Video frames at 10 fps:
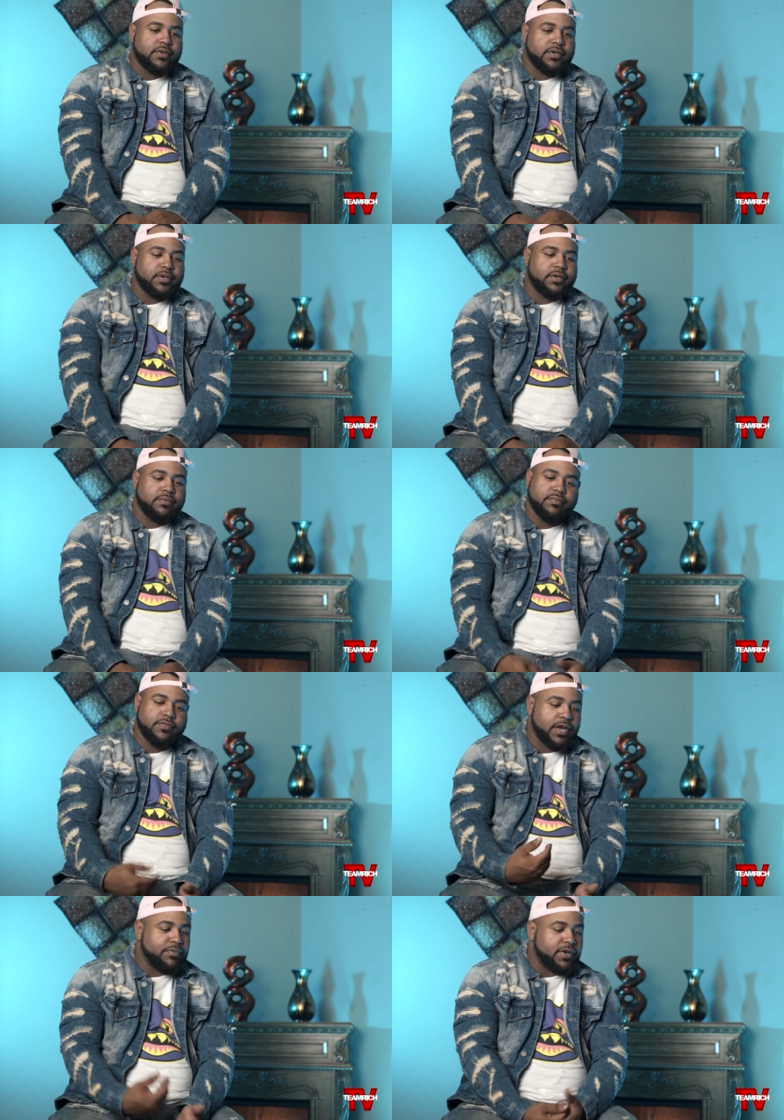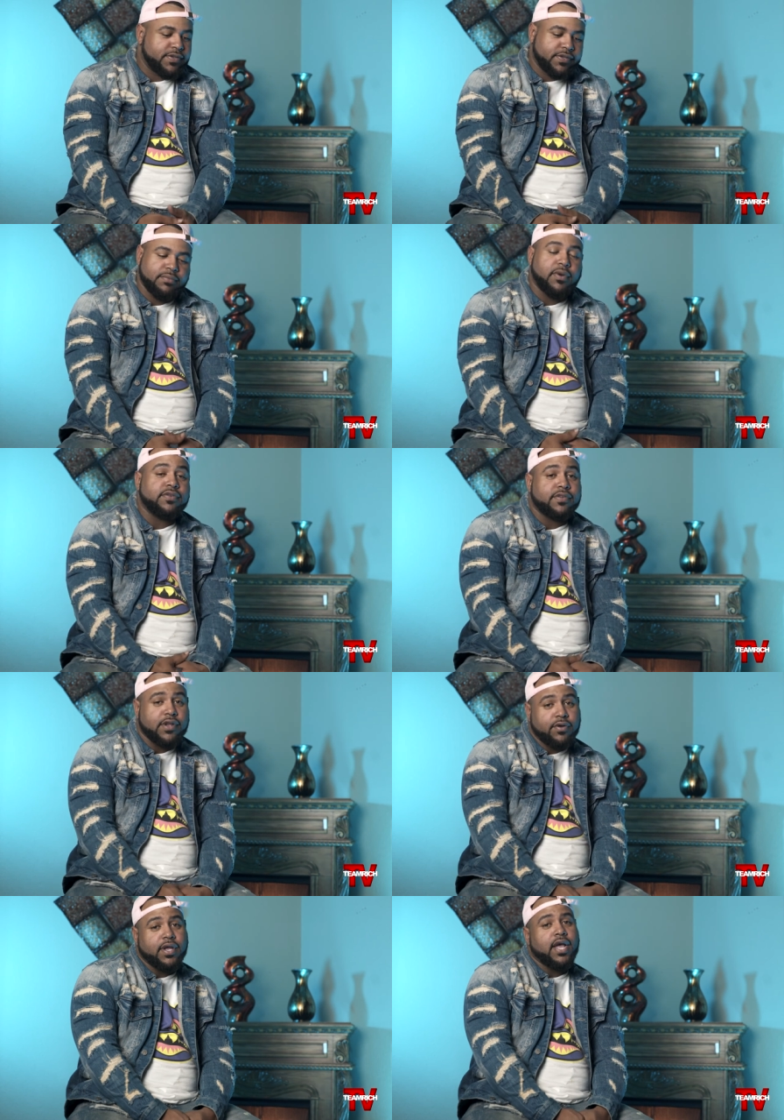Uh, Jay Reese and Mercy
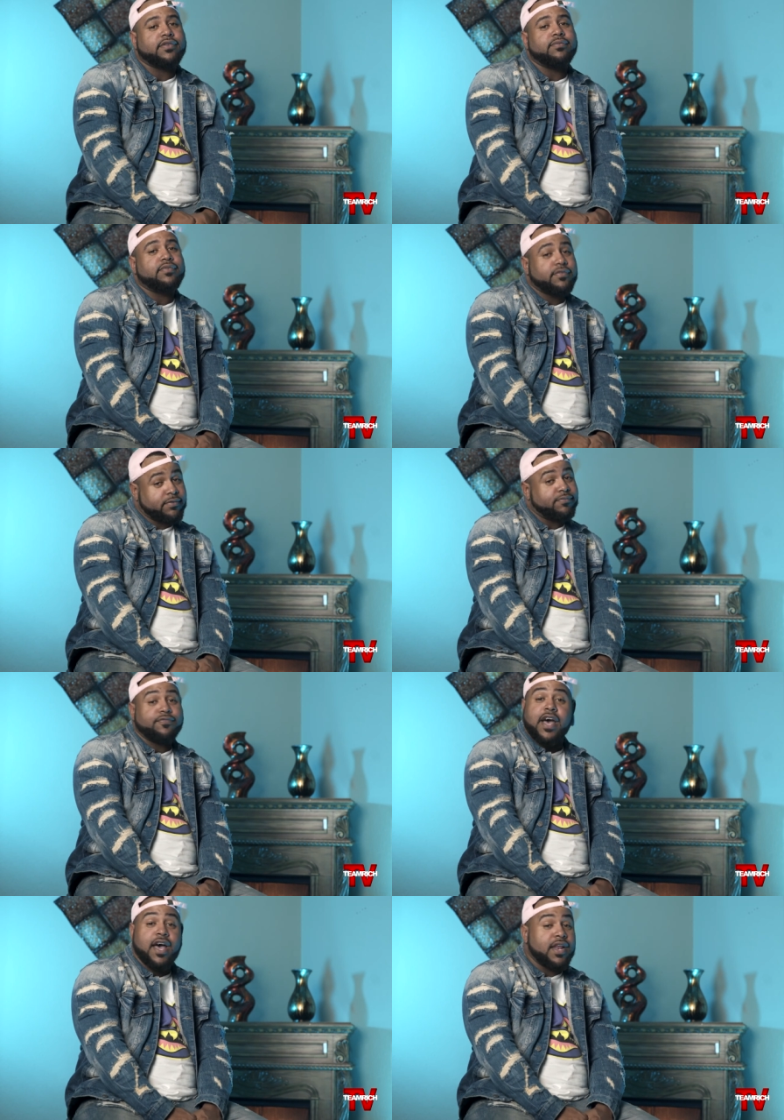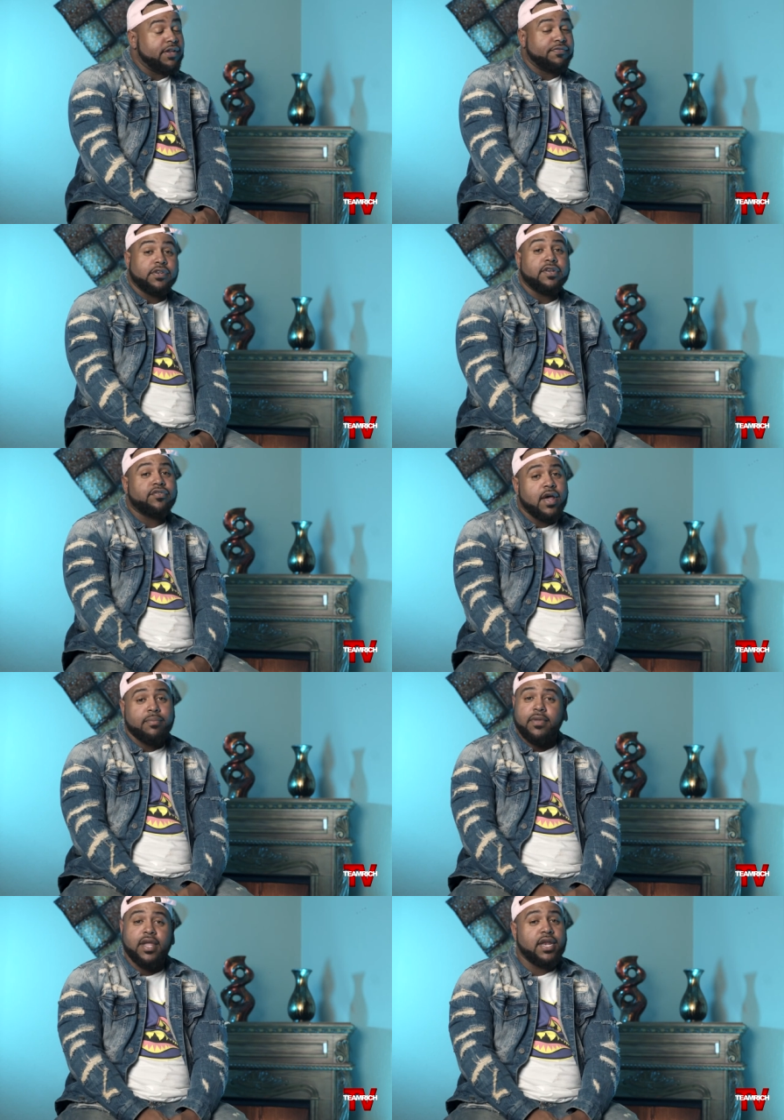Stoner got some some fire that's gonna
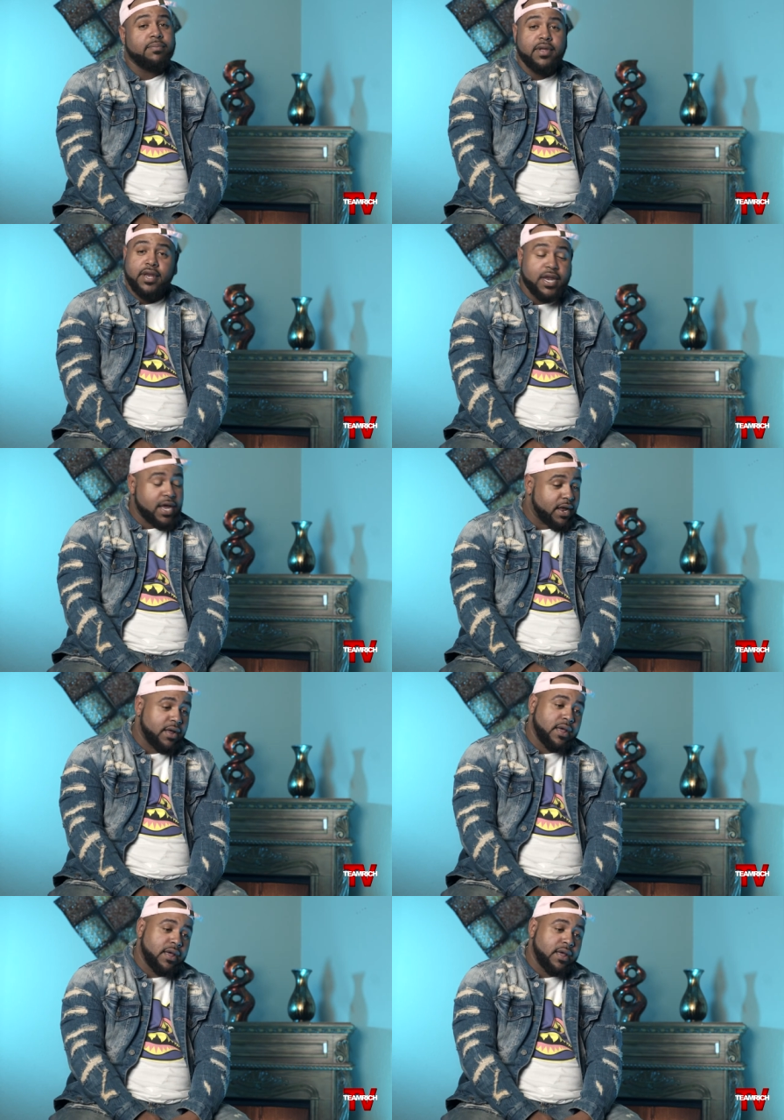drop any minute now.